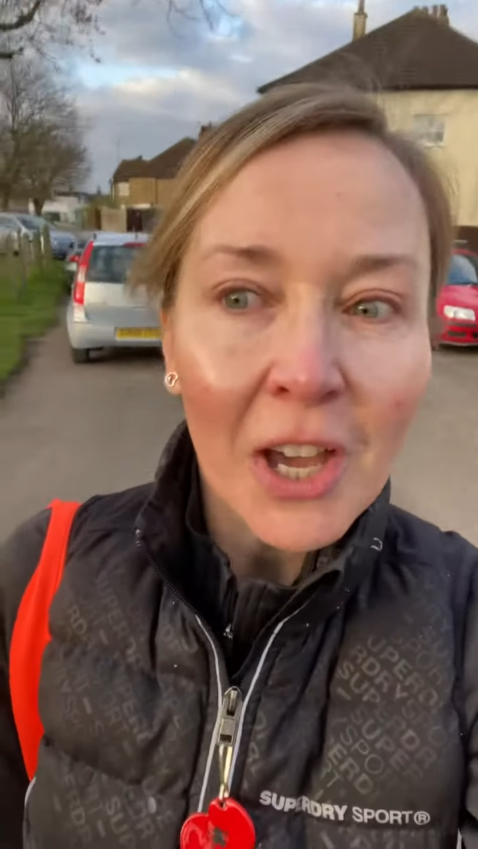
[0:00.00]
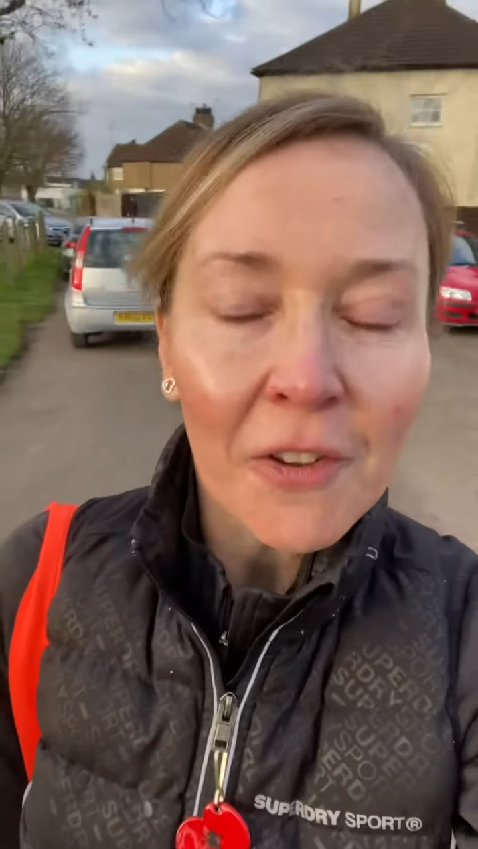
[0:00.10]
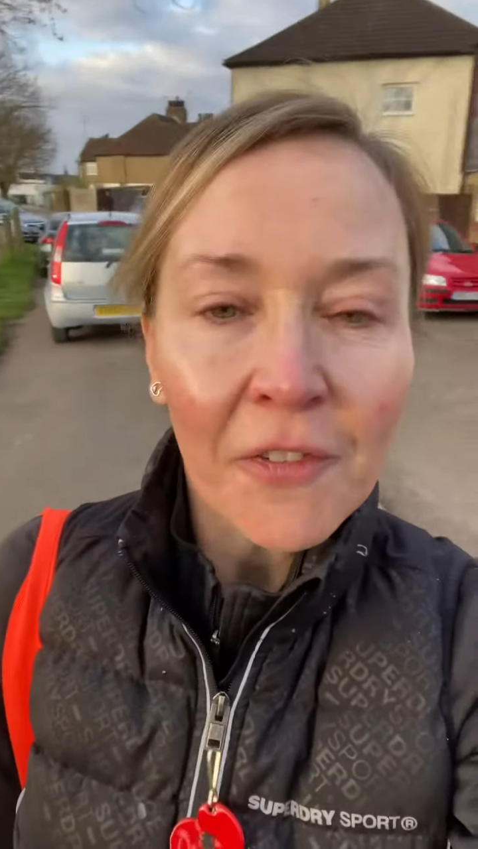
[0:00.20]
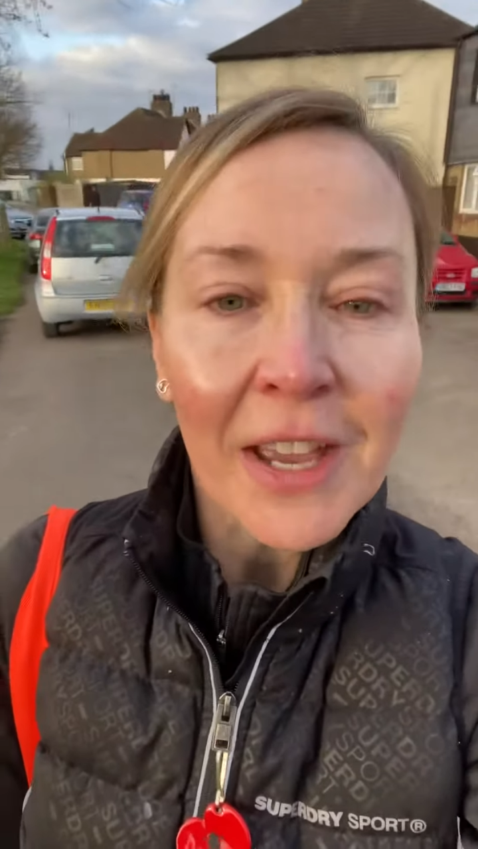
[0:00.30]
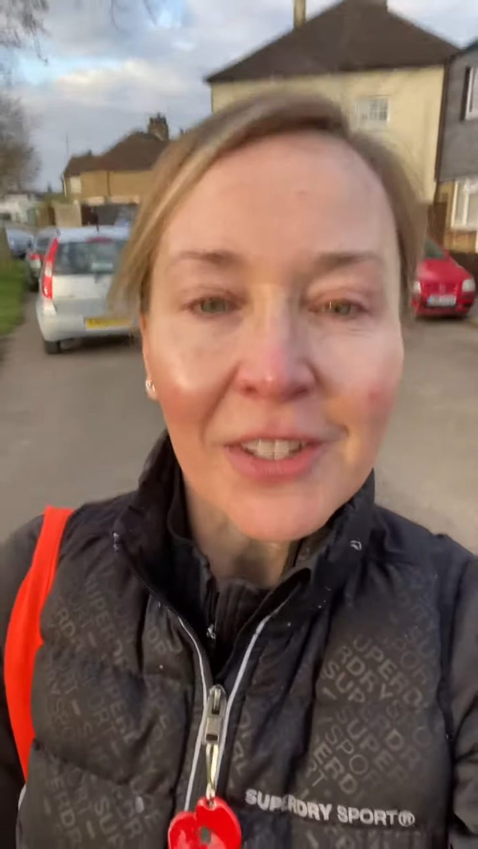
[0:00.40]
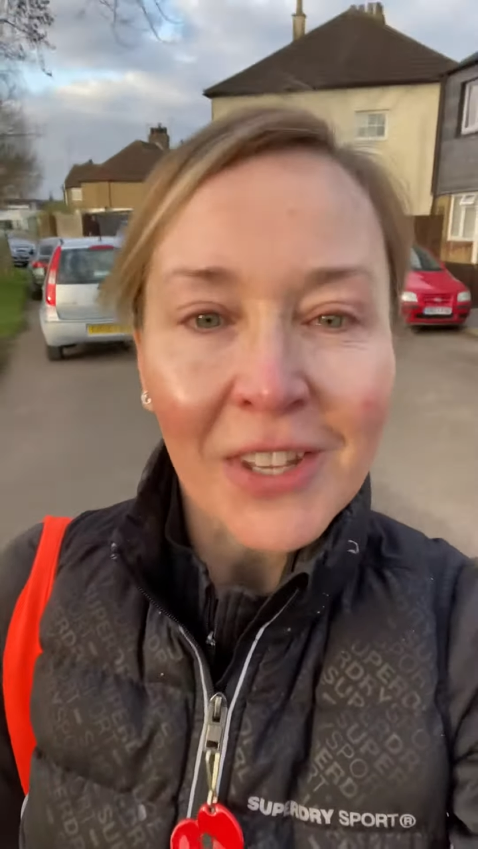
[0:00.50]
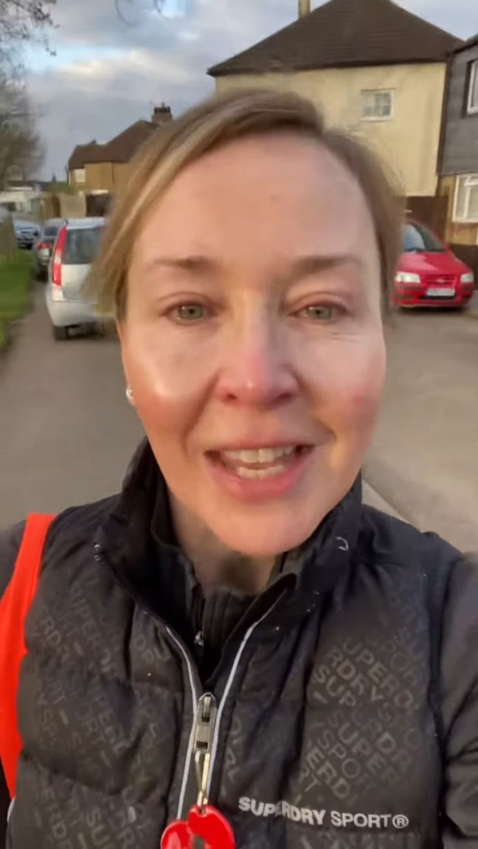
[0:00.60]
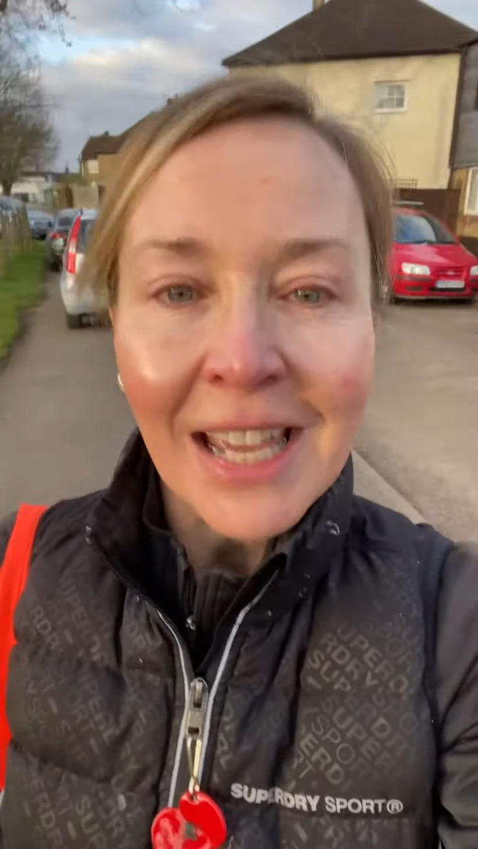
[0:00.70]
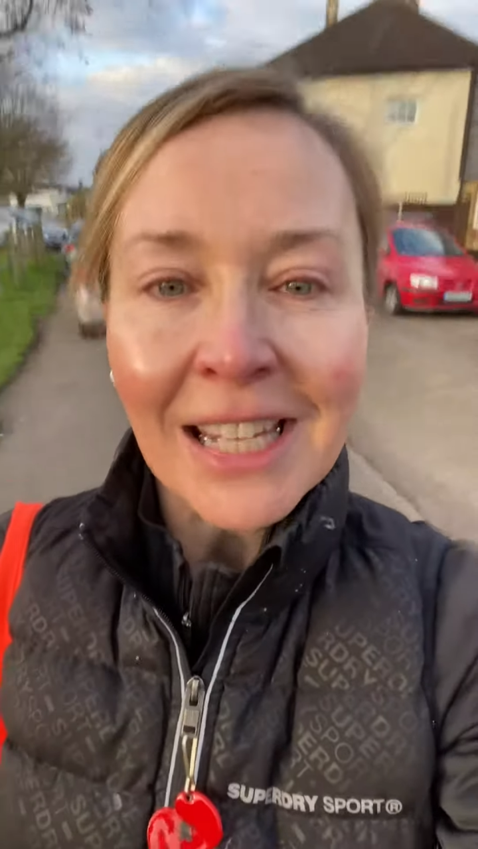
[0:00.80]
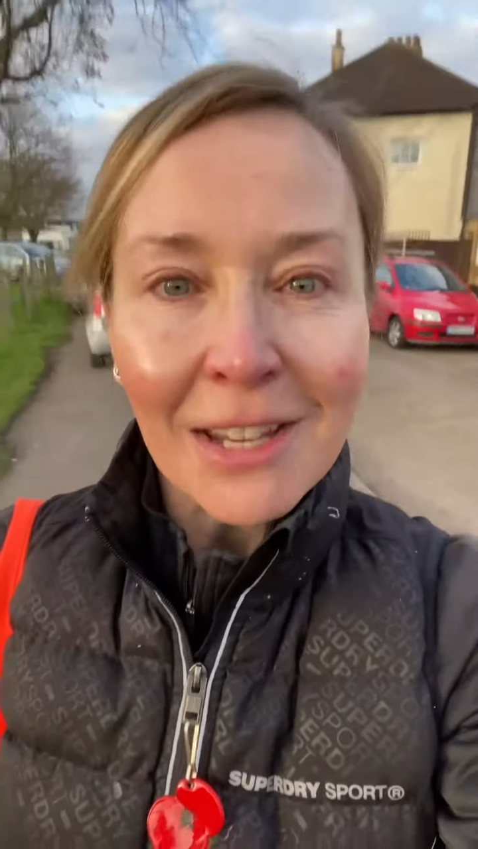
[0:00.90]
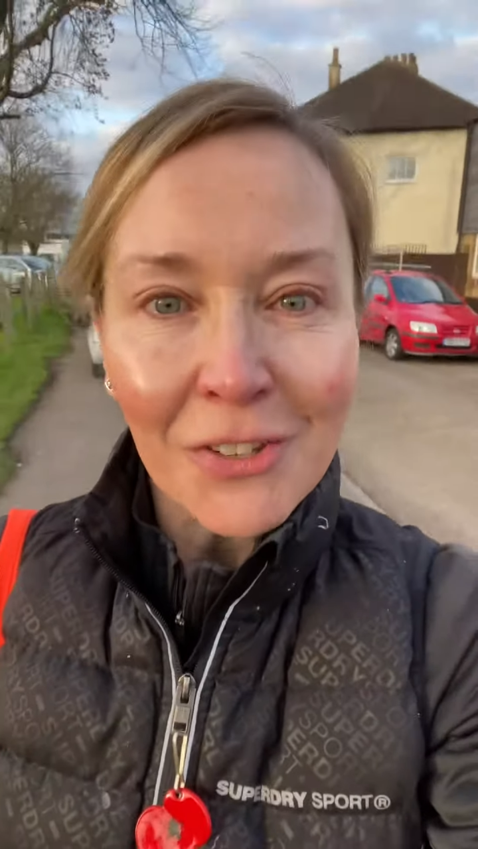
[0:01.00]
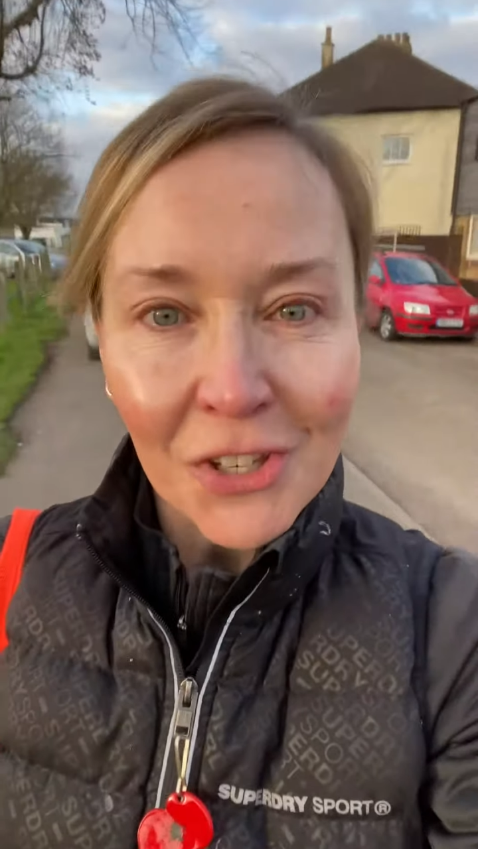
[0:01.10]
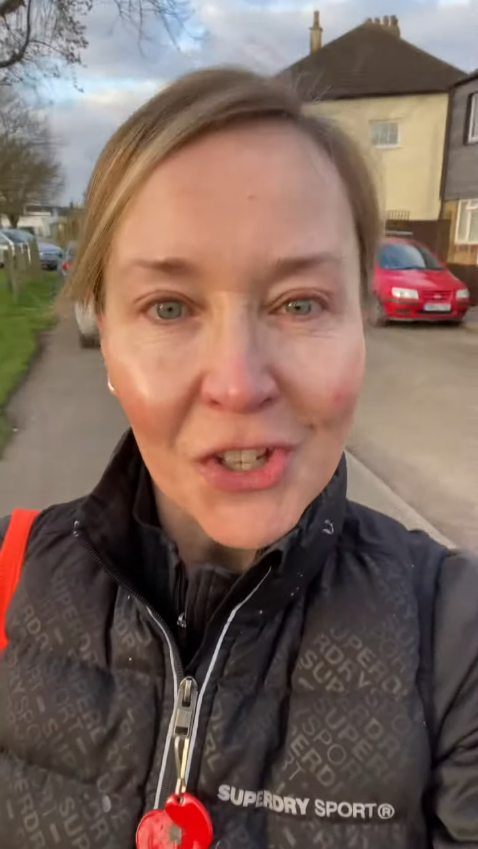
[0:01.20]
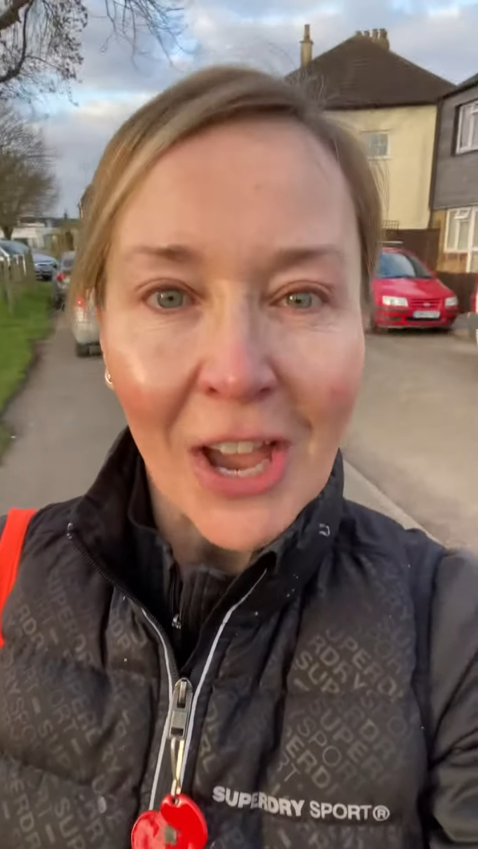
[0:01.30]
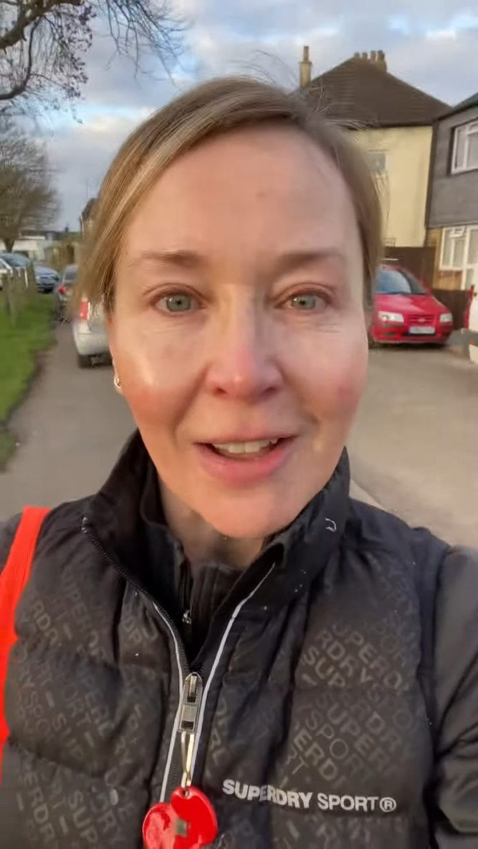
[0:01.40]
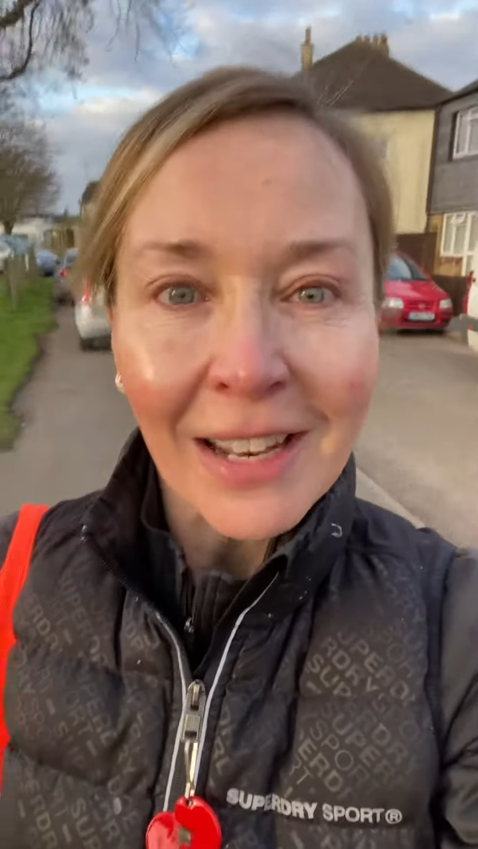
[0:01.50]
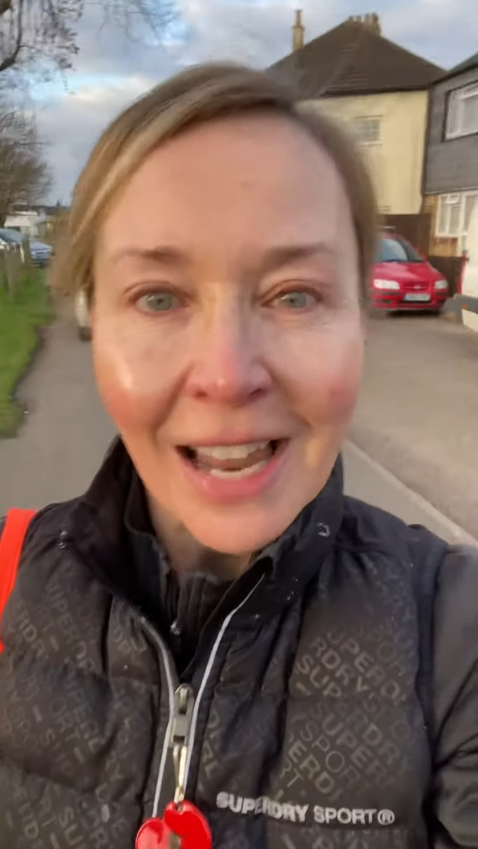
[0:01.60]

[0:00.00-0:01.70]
effects, give us a shout.